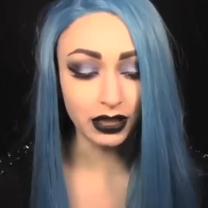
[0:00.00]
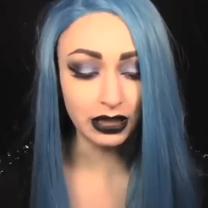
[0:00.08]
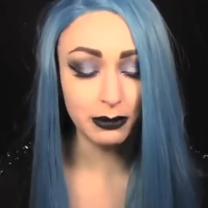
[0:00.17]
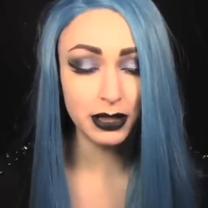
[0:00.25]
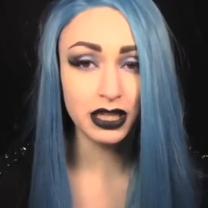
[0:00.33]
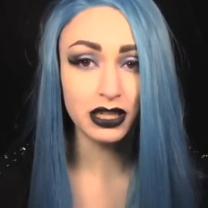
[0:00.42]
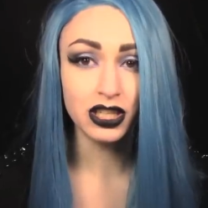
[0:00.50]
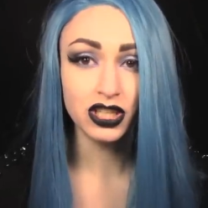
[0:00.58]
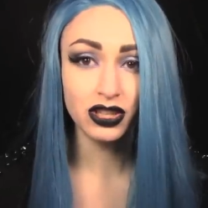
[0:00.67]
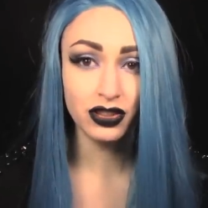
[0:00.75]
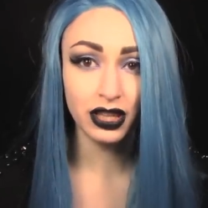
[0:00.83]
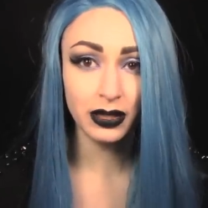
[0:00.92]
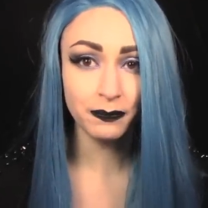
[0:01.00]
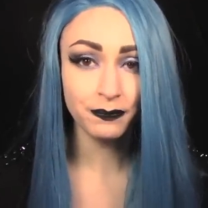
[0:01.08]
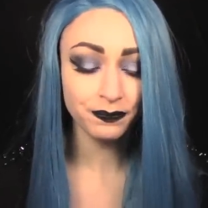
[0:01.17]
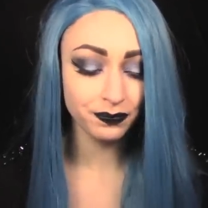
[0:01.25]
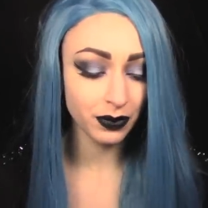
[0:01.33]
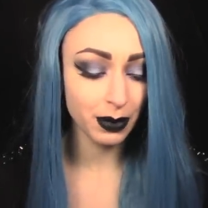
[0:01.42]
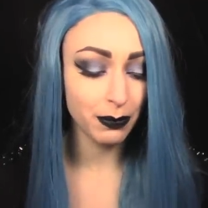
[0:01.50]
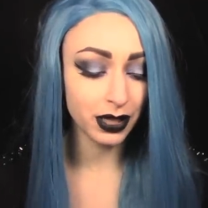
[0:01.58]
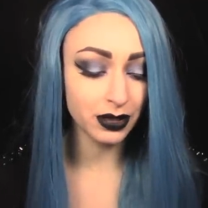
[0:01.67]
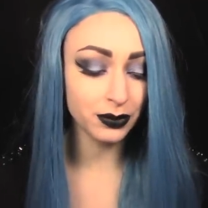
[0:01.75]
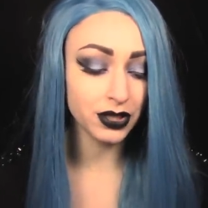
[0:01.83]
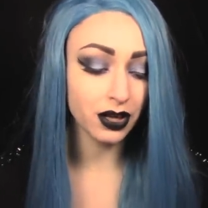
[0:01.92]
a limited edition thing, but
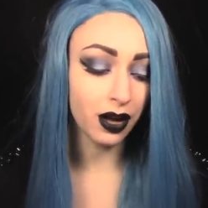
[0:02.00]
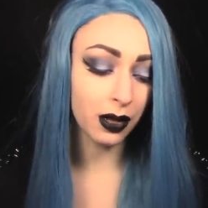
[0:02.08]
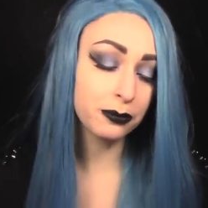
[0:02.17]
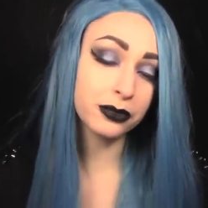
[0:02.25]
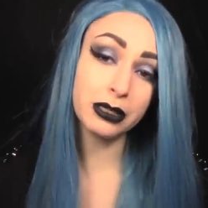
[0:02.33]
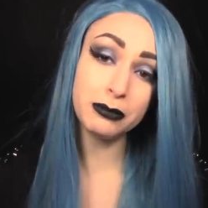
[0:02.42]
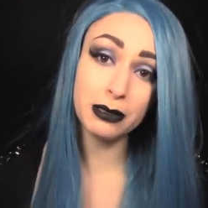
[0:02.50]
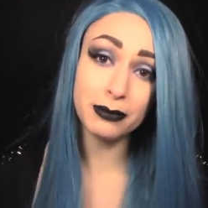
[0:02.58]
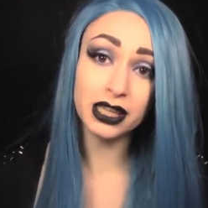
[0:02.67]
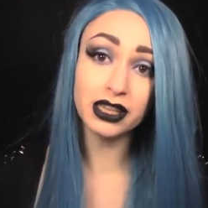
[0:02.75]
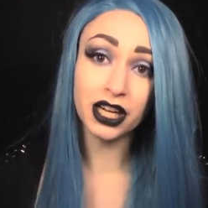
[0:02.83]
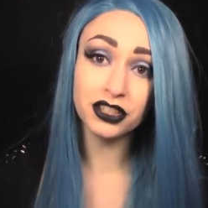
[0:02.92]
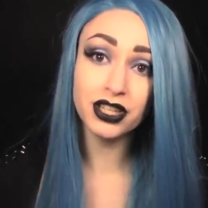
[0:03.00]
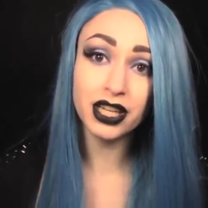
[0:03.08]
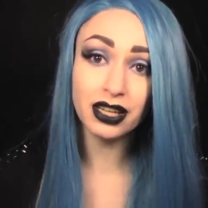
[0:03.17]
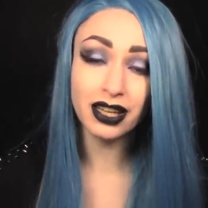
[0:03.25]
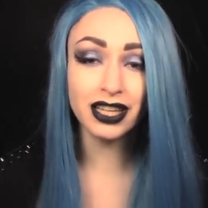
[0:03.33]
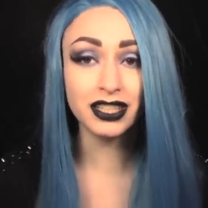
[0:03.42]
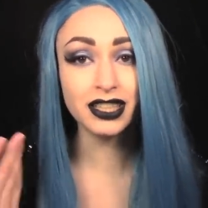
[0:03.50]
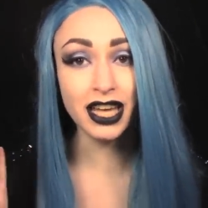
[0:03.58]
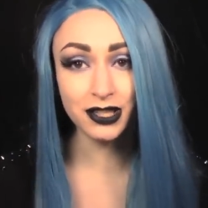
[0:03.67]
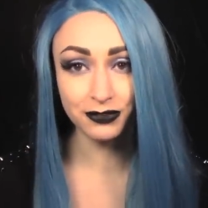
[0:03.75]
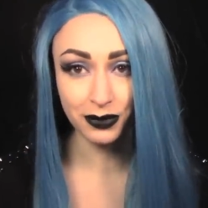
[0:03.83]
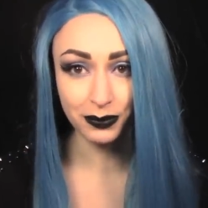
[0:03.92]
it was called Premium Electric. It's a
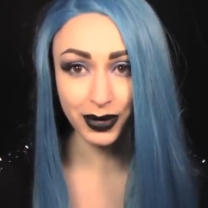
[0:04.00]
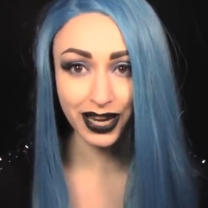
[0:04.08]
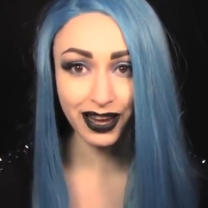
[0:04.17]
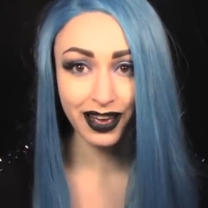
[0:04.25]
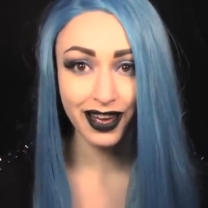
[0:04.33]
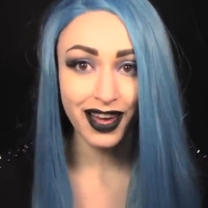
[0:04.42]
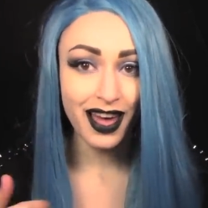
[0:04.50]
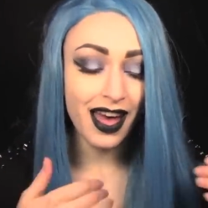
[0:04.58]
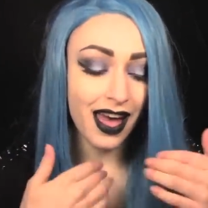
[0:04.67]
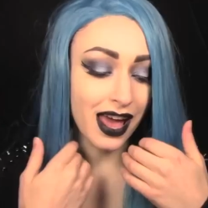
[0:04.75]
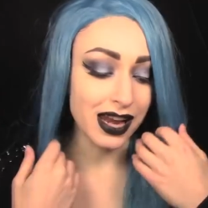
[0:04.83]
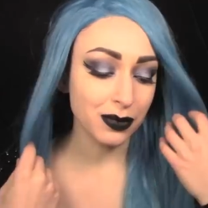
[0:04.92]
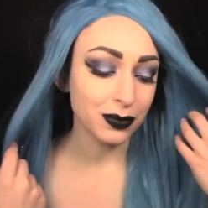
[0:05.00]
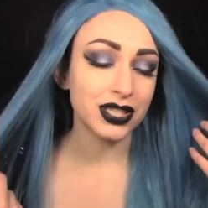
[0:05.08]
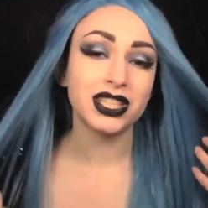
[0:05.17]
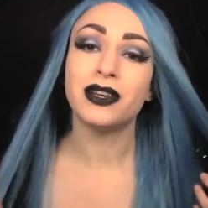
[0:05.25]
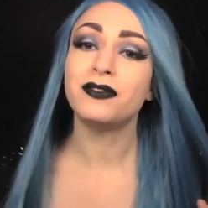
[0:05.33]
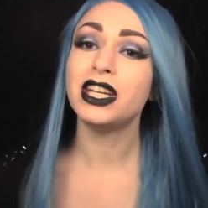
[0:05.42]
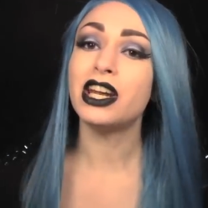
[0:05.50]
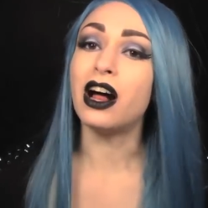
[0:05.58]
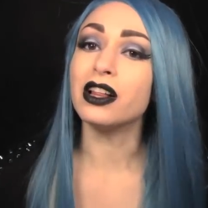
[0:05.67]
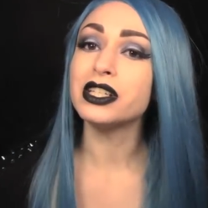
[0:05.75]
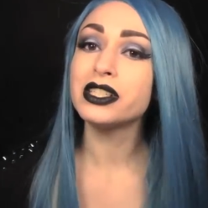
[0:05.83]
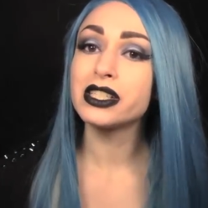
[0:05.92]
lace front wig, and it was seventy
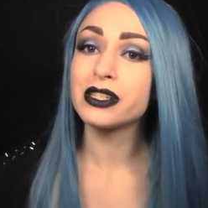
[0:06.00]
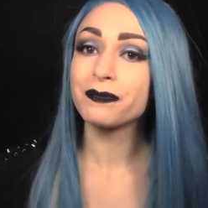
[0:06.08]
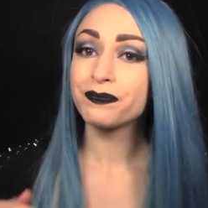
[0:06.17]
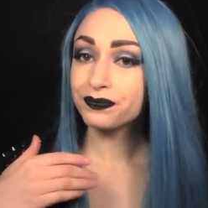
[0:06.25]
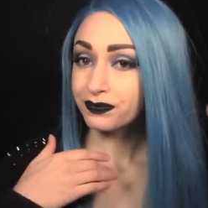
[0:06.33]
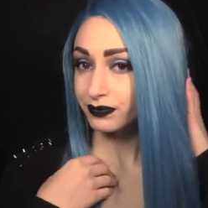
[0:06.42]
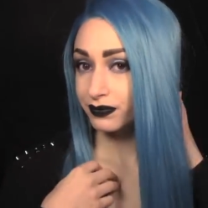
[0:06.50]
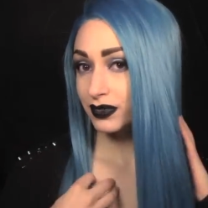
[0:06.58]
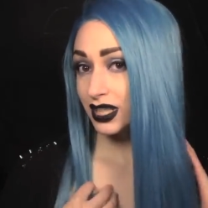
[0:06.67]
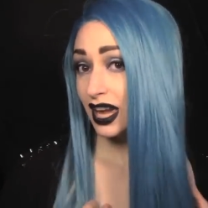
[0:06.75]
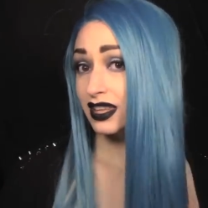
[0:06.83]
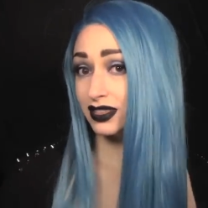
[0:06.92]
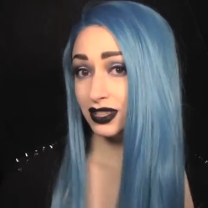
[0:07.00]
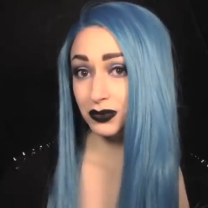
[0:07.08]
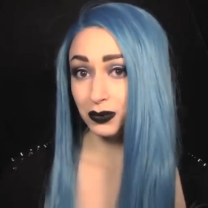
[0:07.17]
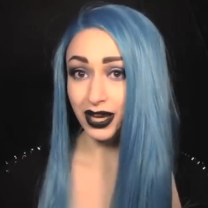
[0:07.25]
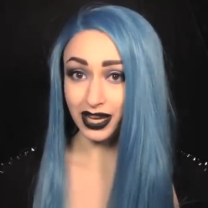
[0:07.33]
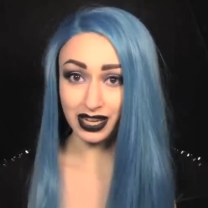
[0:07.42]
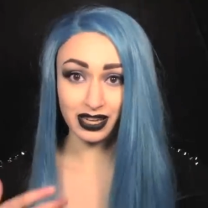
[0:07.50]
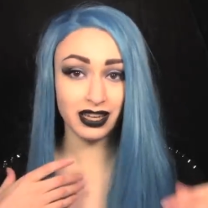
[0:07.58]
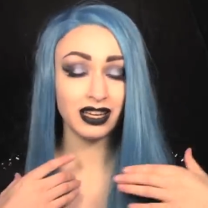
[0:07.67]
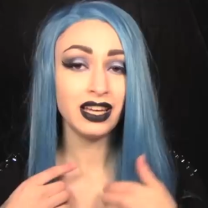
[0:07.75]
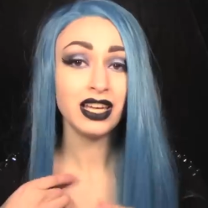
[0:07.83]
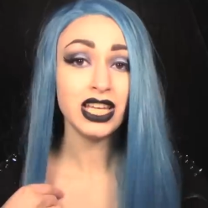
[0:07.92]
dollars. And this wig
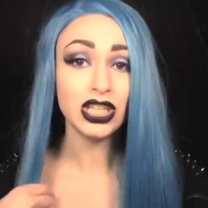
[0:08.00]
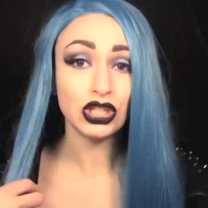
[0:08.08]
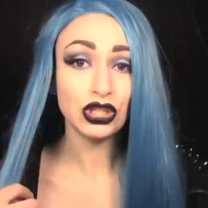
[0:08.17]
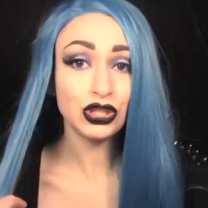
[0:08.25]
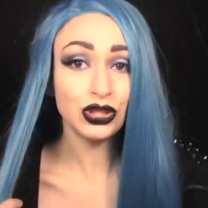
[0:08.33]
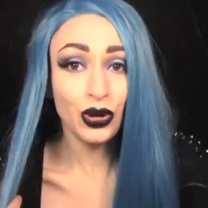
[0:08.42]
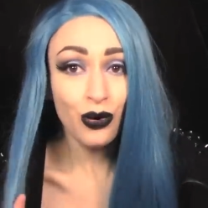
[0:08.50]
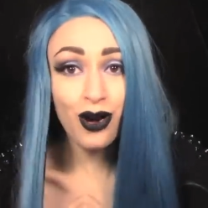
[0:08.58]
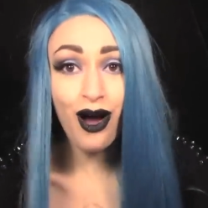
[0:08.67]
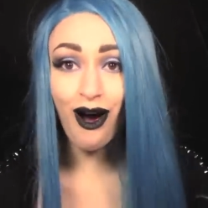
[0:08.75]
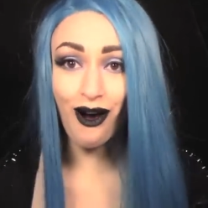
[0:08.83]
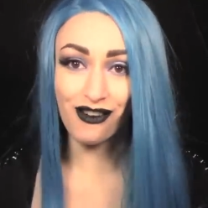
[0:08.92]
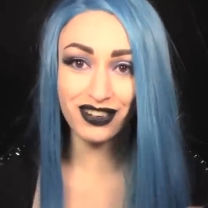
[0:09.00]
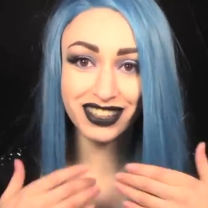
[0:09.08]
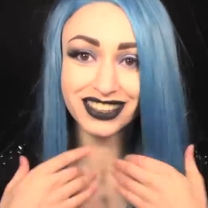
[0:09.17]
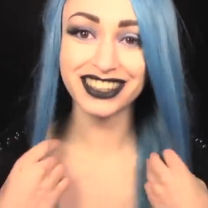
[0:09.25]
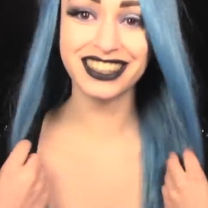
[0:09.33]
is so long.